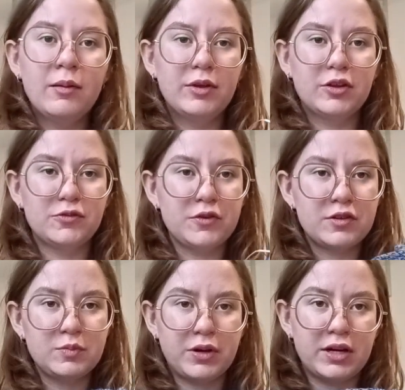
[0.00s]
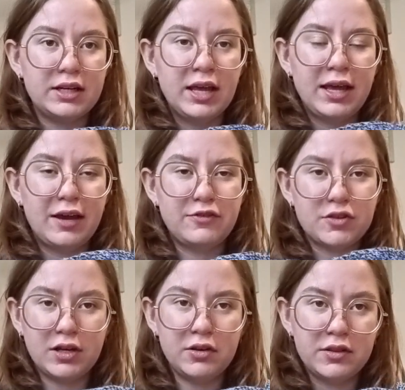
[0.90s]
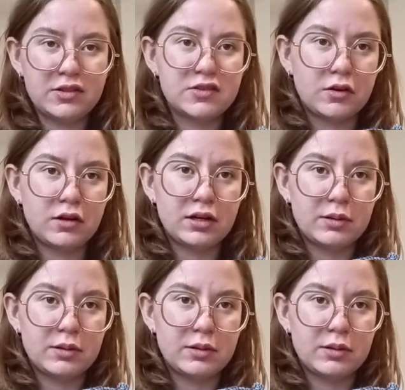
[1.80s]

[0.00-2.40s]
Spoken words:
because for this part I've tried on this sock